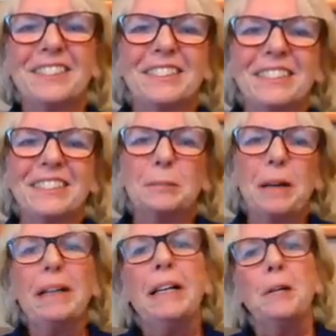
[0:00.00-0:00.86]
So
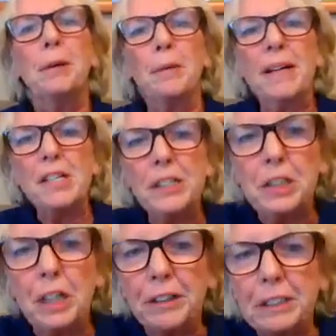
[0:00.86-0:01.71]
we originally
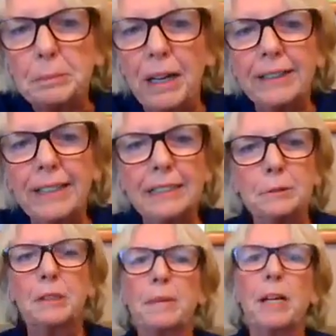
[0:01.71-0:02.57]
started this podcast. It
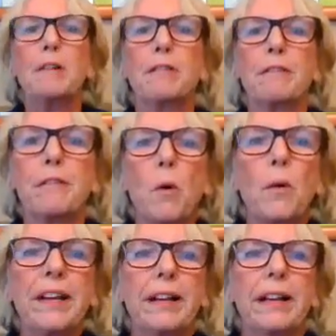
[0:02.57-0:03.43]
was going to be Over
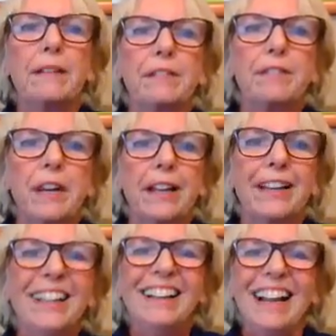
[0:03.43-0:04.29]
40 and Effin' Funny.